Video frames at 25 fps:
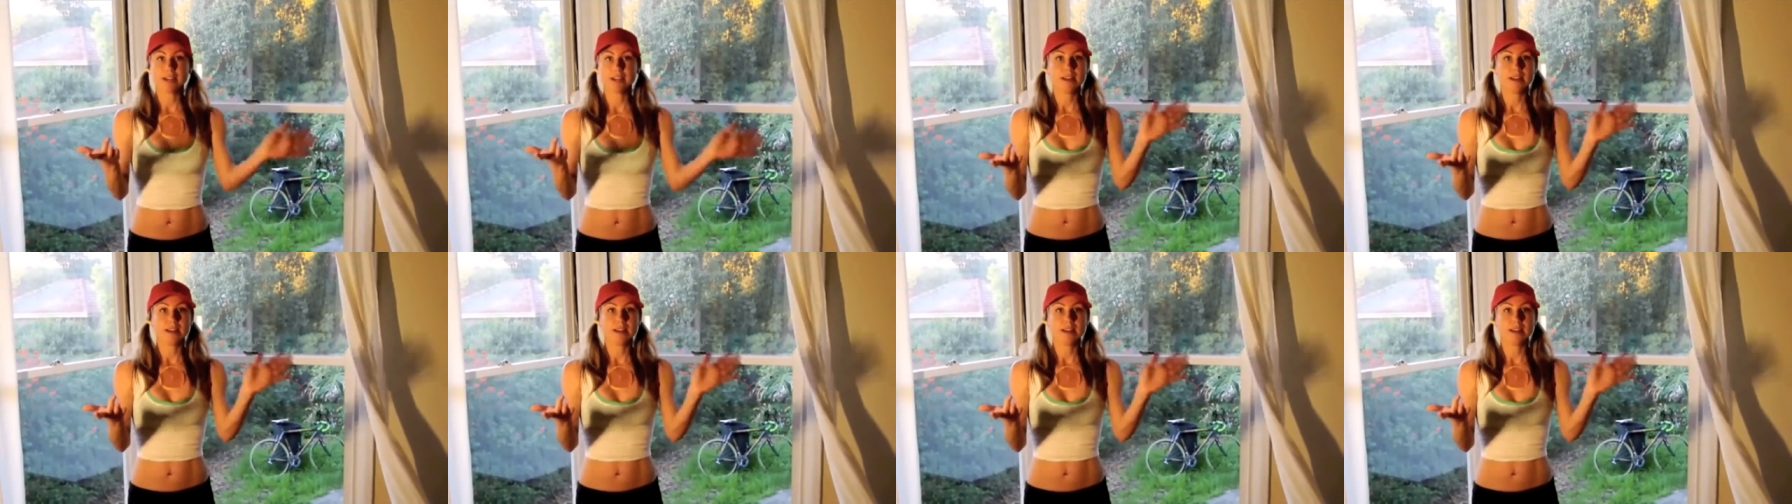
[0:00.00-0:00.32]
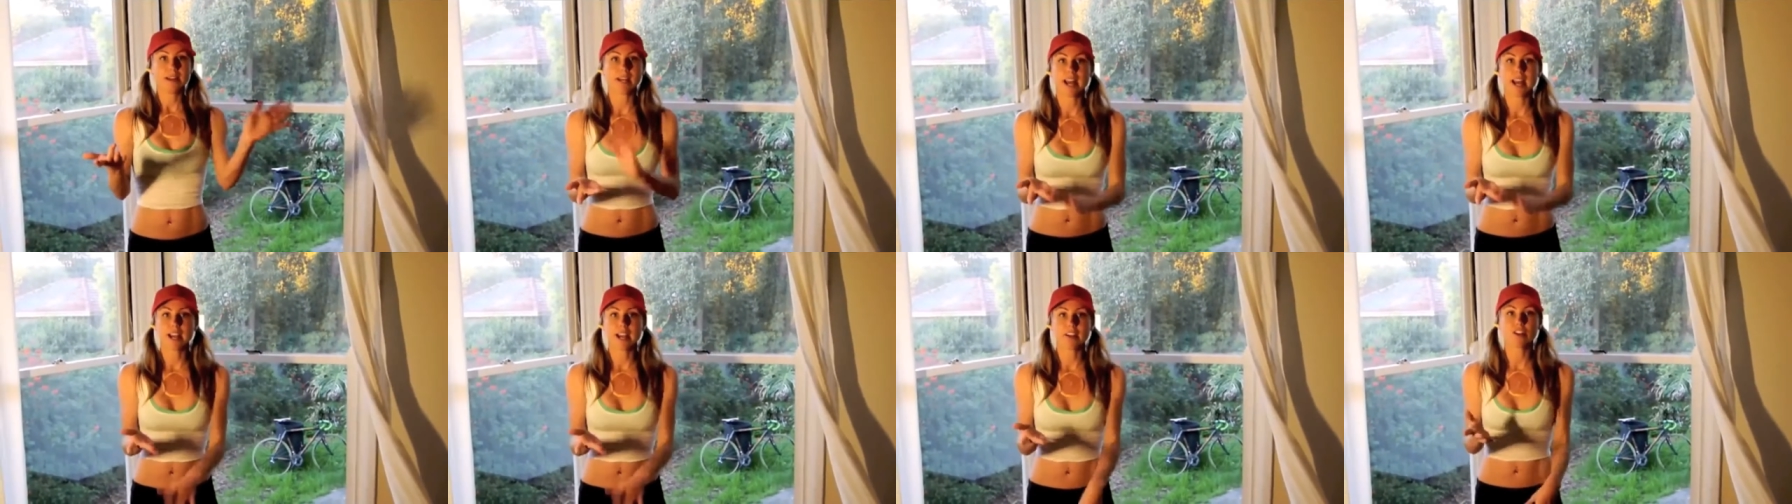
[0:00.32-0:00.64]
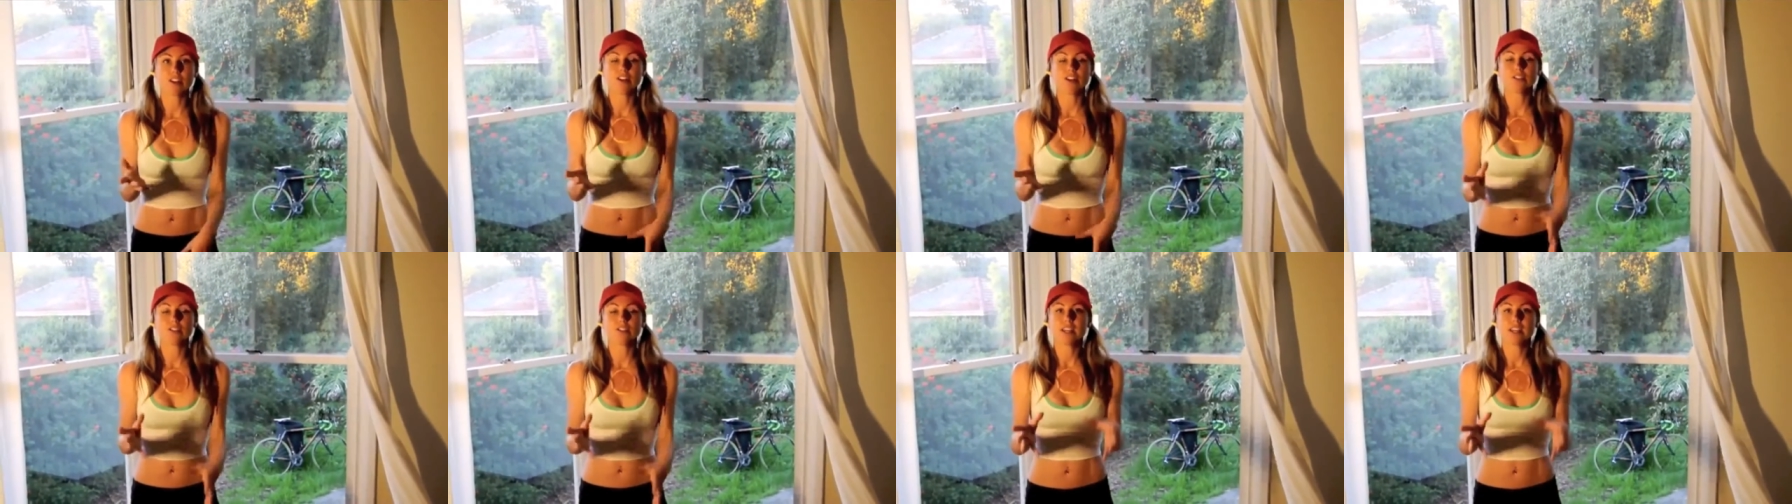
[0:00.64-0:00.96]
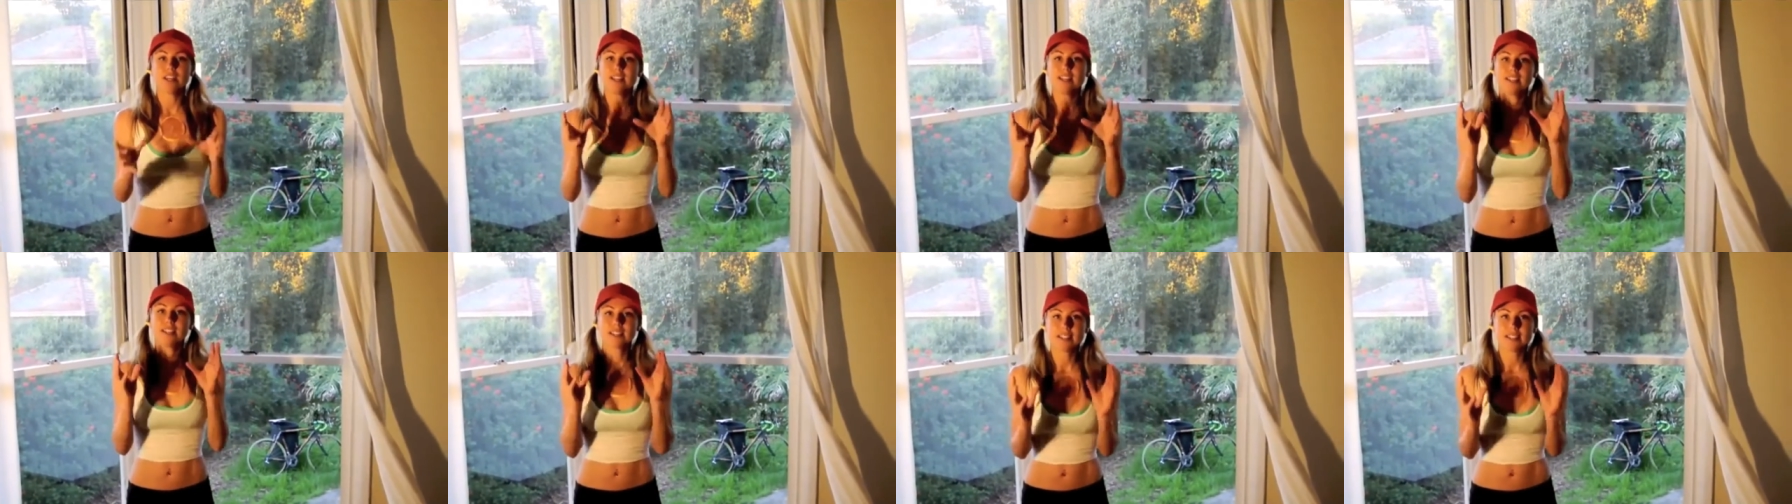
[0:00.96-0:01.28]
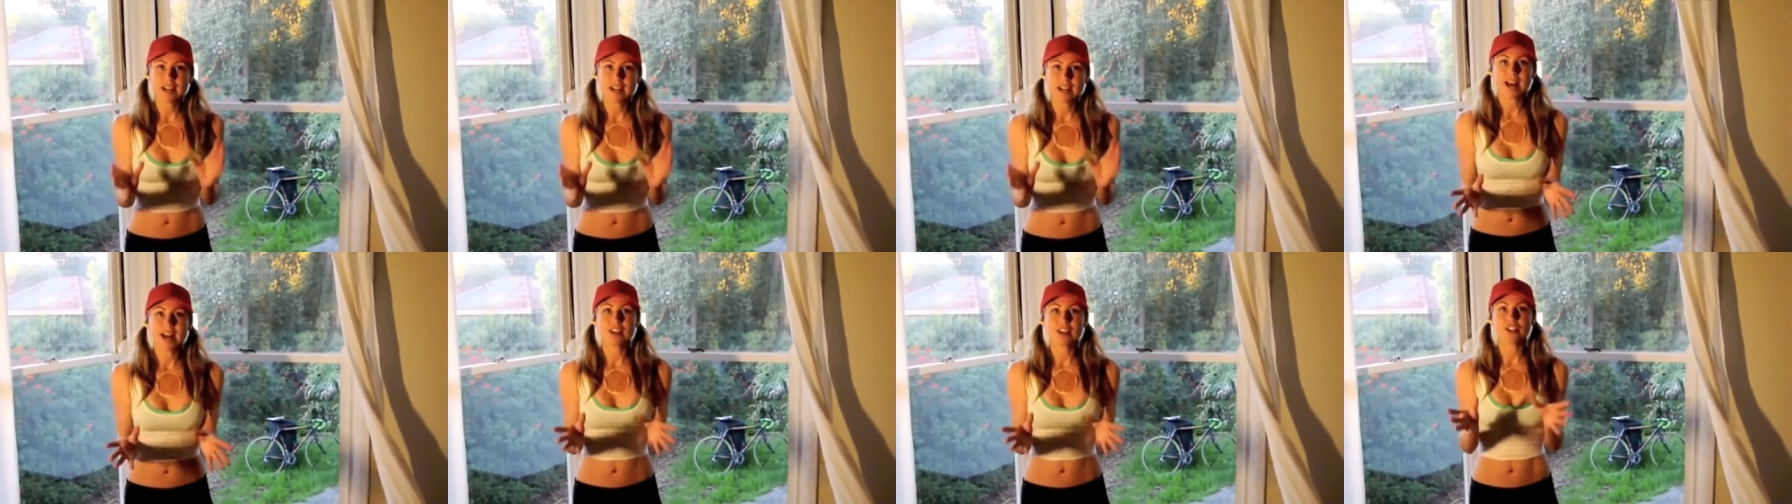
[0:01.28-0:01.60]
potatoes,
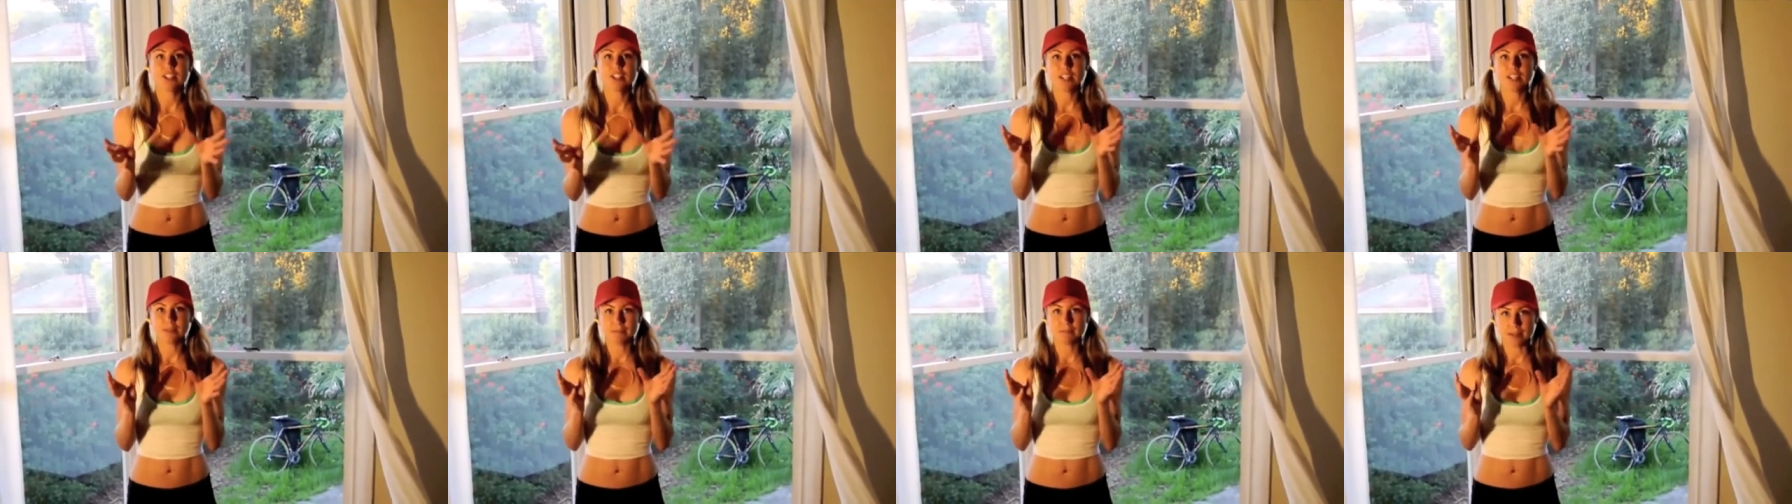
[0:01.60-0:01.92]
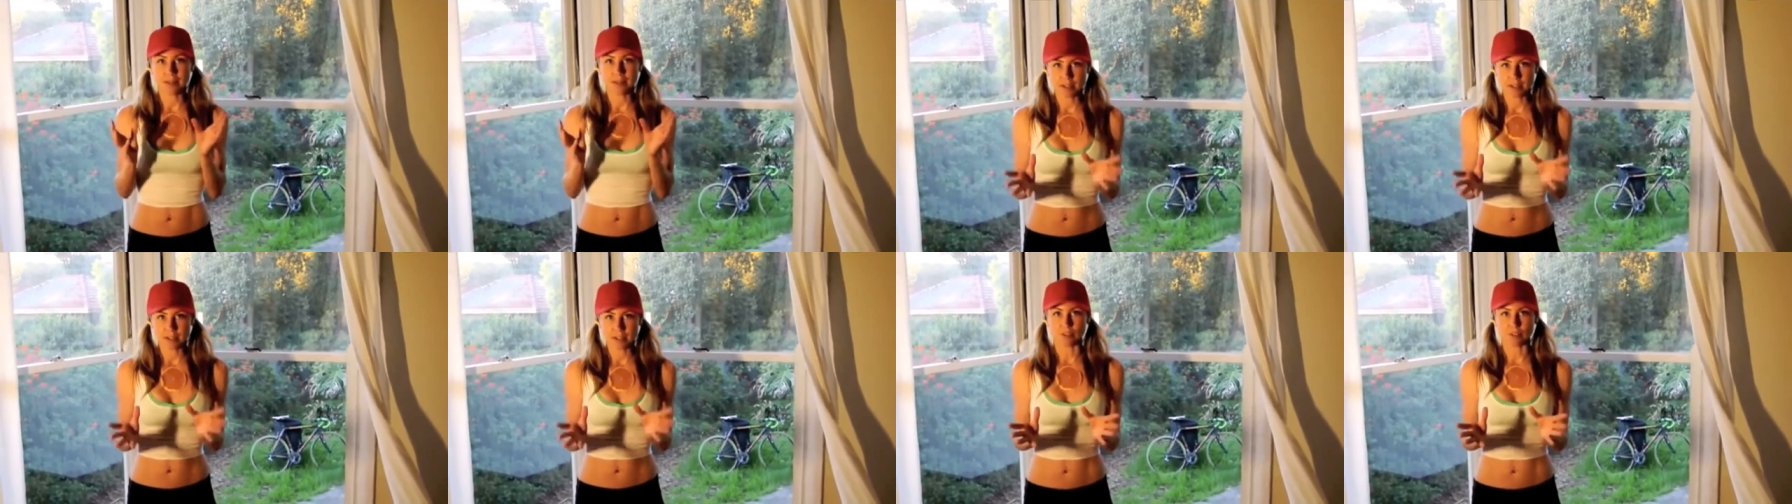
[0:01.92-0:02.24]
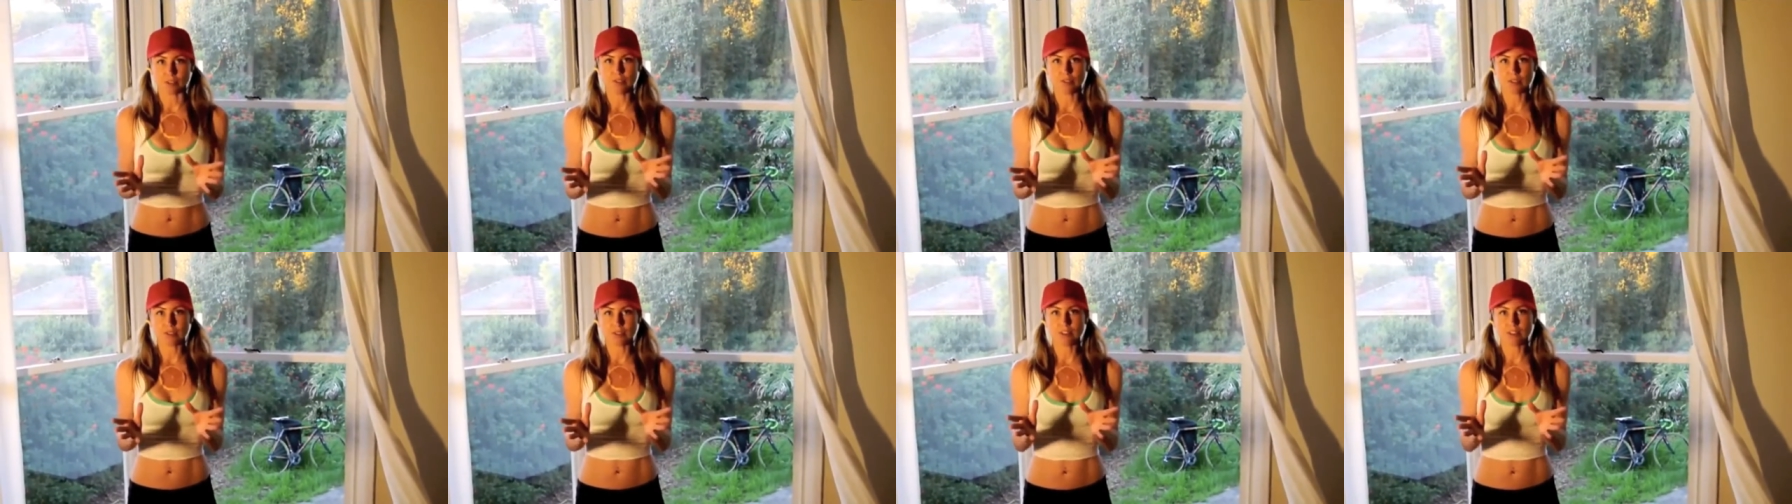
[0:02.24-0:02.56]
starchy meals.